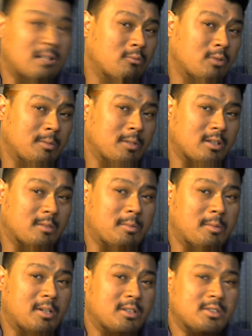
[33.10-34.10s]
we picked up
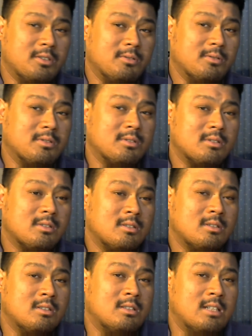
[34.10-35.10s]
a pair of shoes.
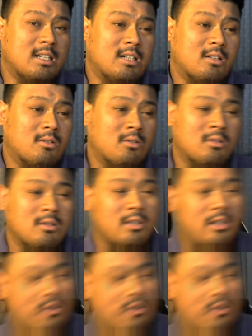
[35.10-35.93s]
Now, they